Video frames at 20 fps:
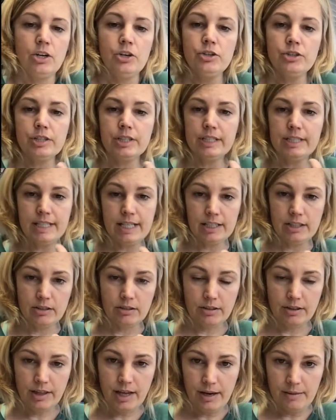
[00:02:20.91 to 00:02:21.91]
You're going to take your
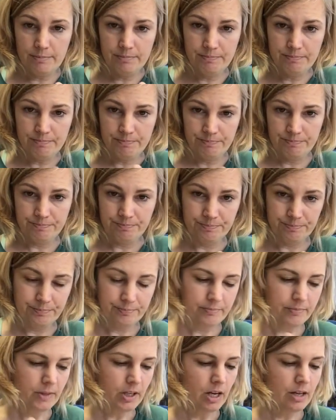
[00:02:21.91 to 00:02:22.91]
thumb
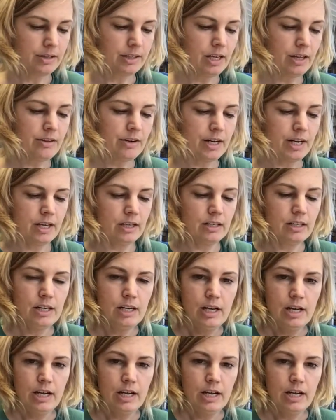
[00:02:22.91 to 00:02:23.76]
on the other hand,